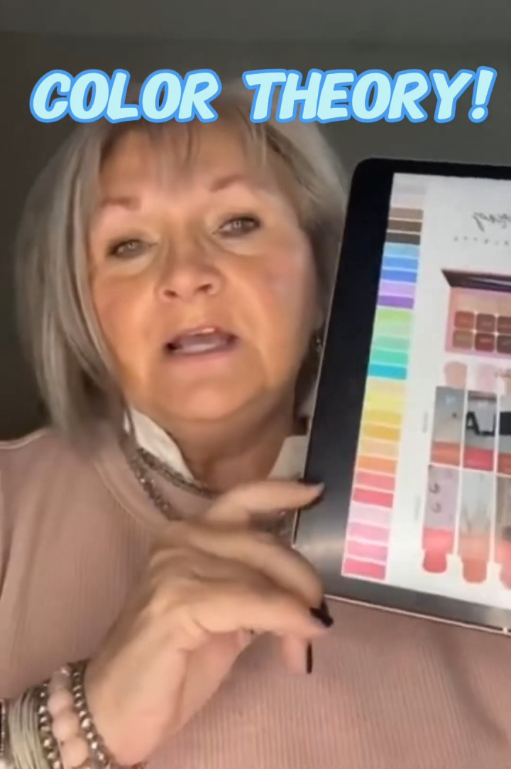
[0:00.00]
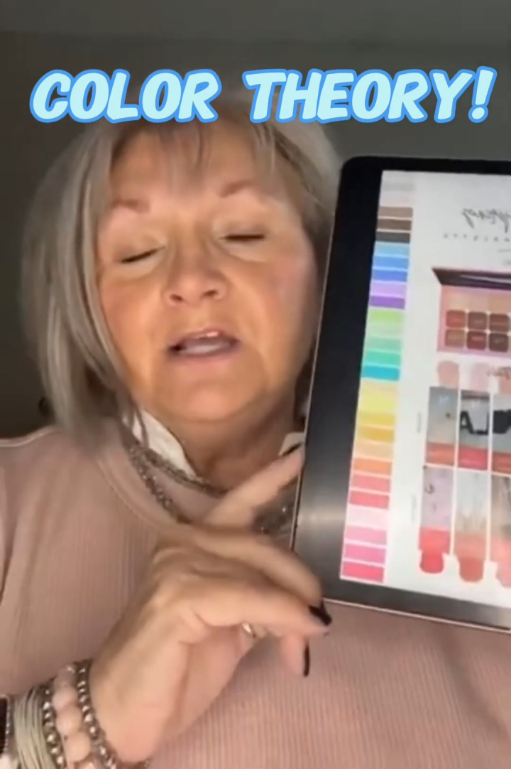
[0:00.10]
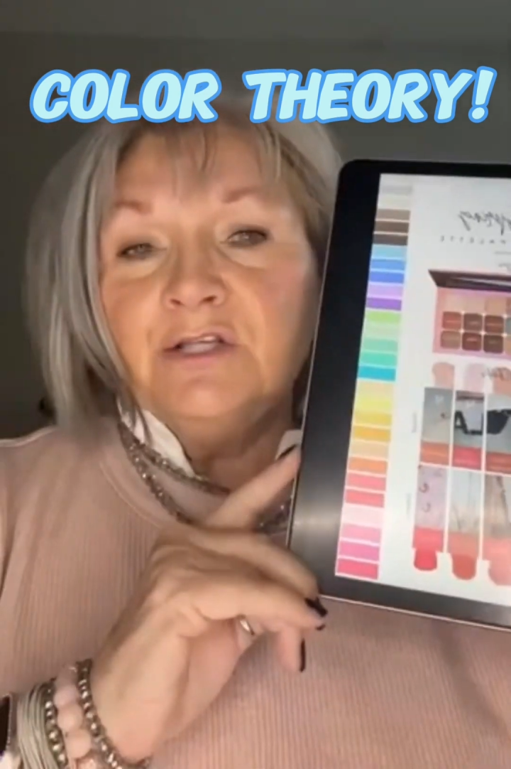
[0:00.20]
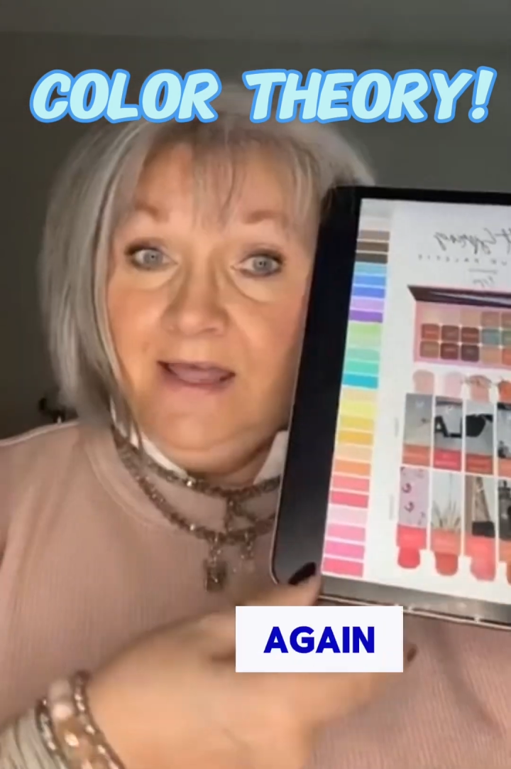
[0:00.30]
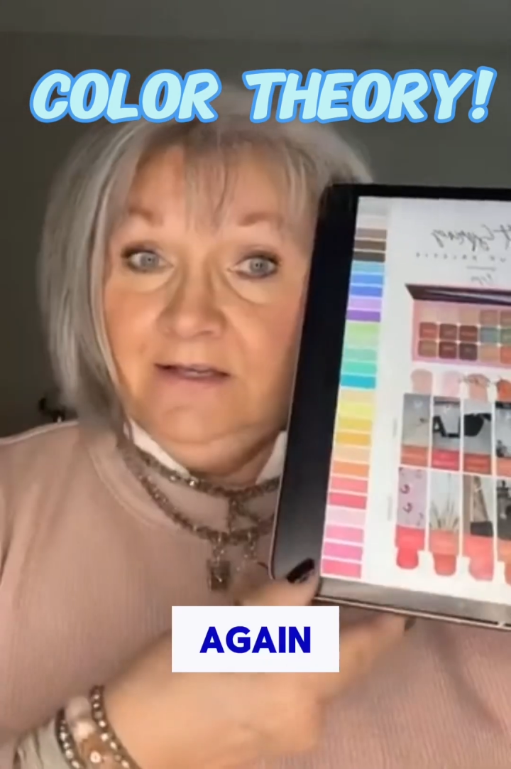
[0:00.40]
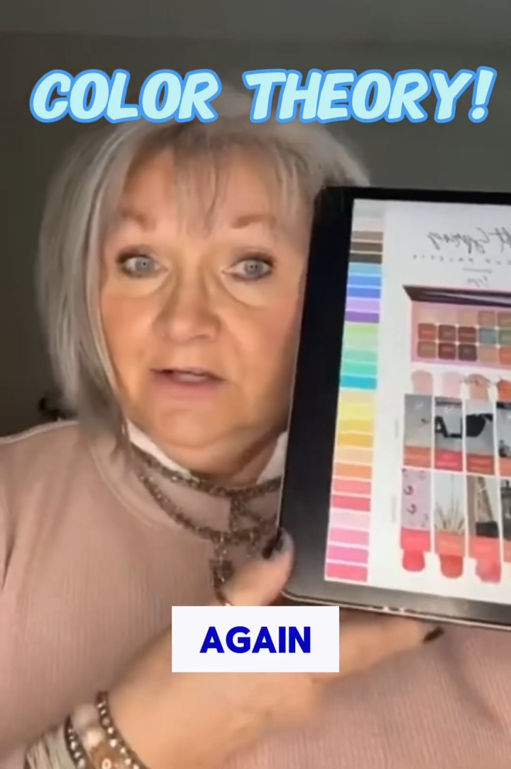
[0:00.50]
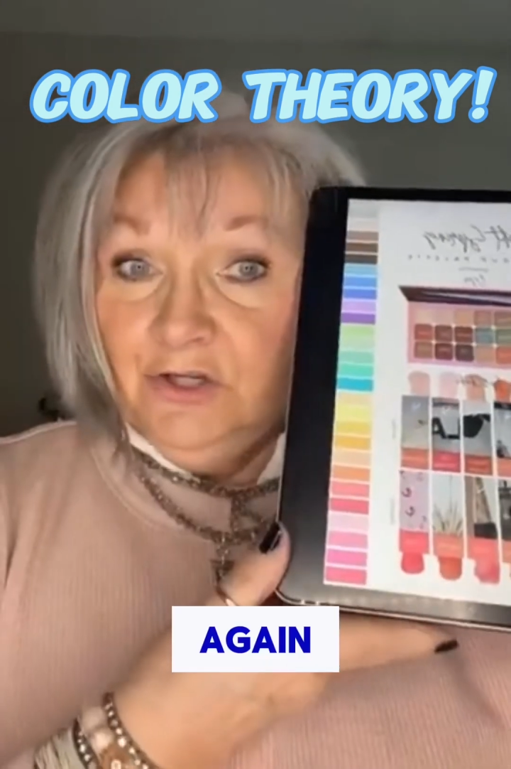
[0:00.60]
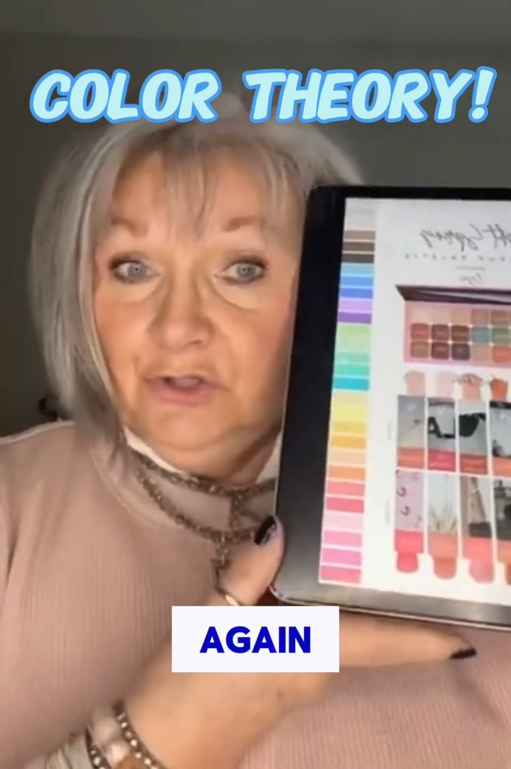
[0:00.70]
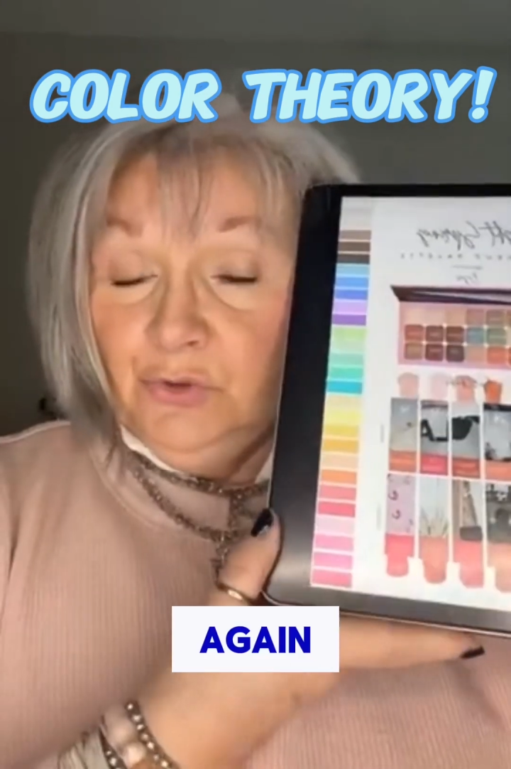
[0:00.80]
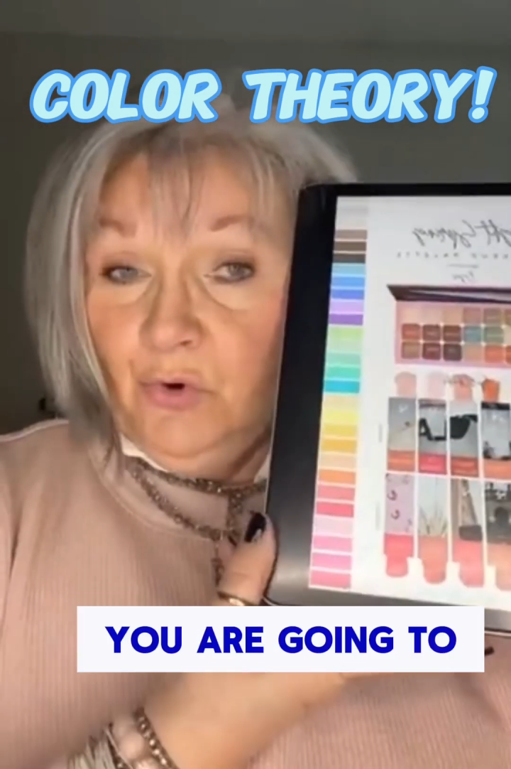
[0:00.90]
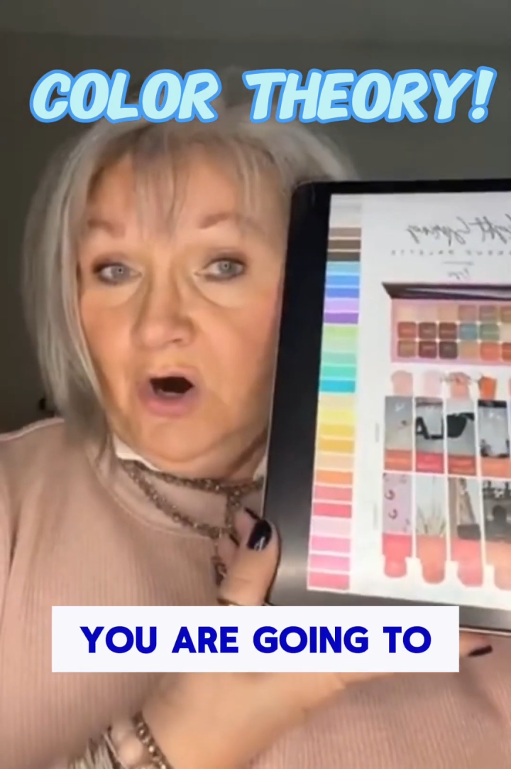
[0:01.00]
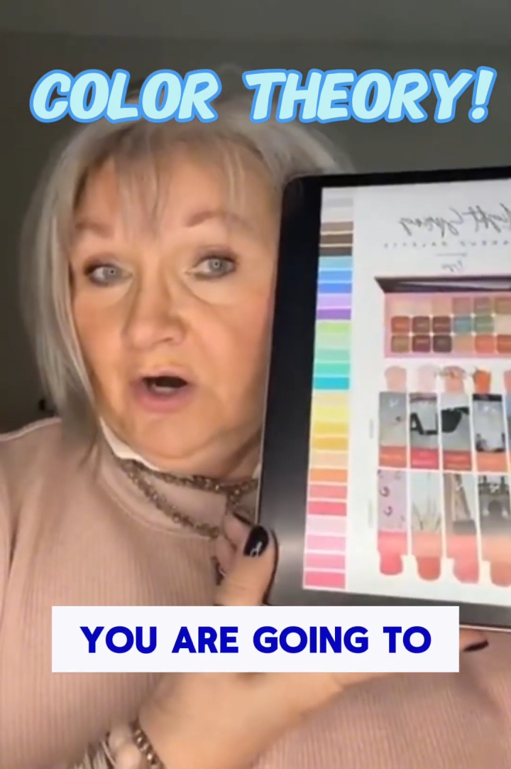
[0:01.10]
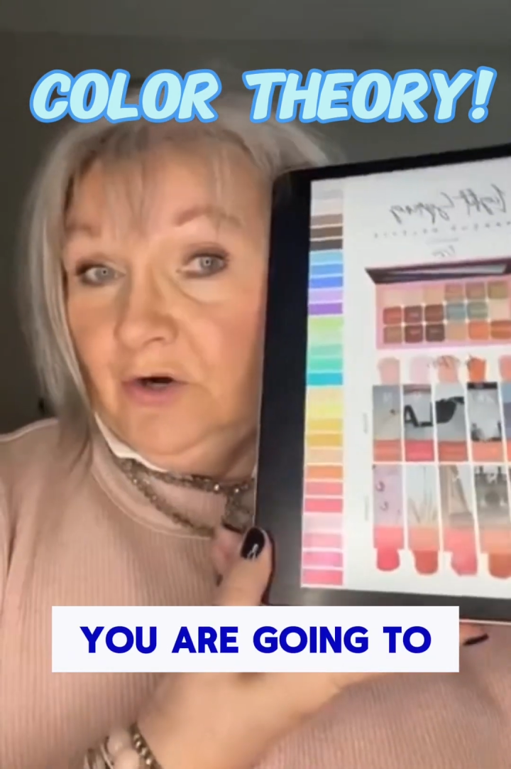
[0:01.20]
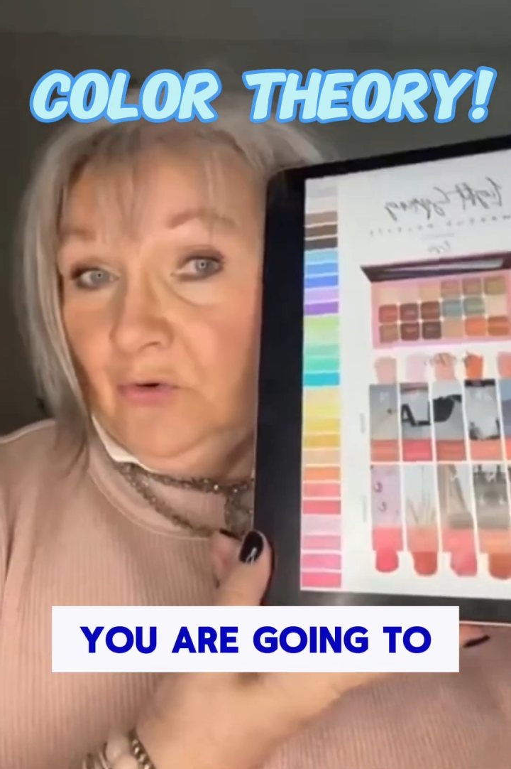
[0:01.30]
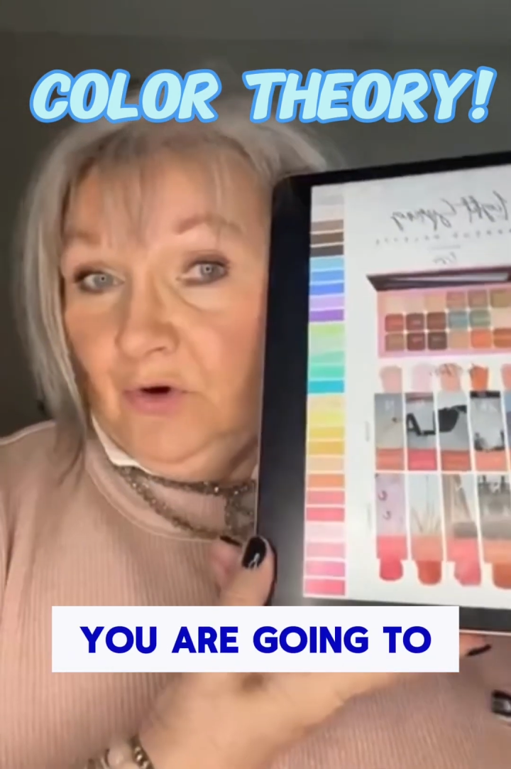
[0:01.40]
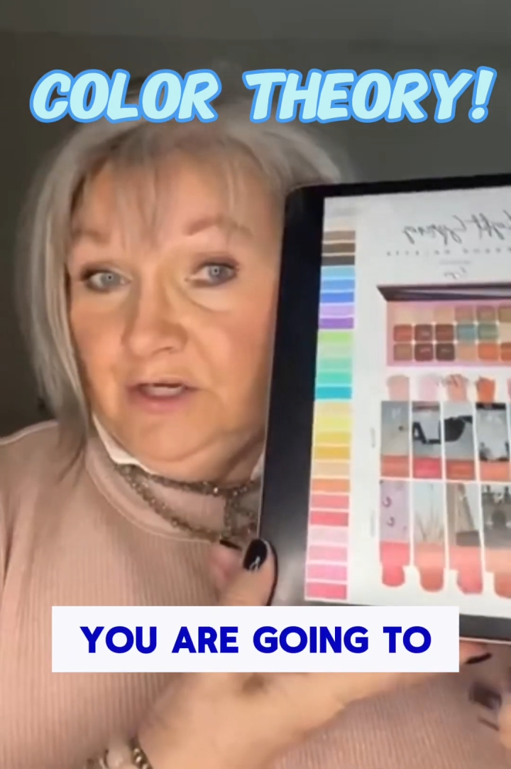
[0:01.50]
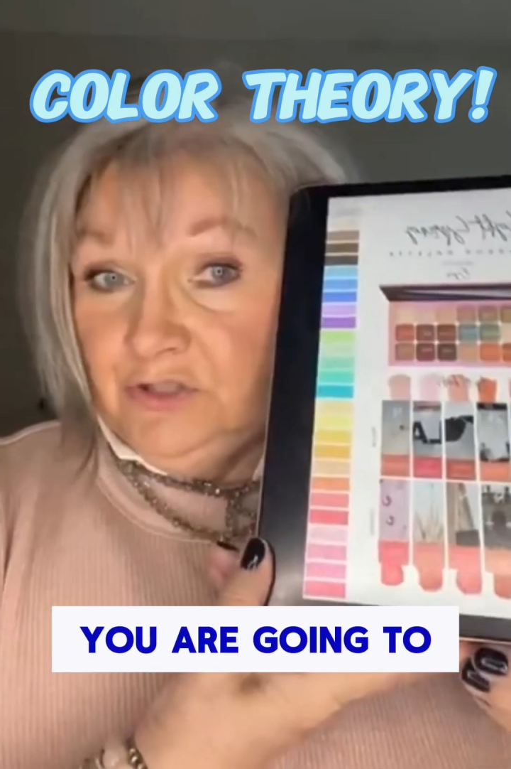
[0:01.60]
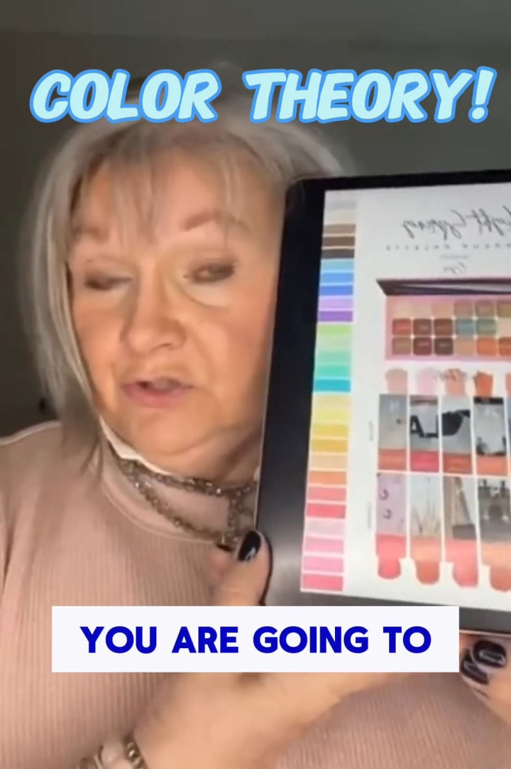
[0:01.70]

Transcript: Again, you are going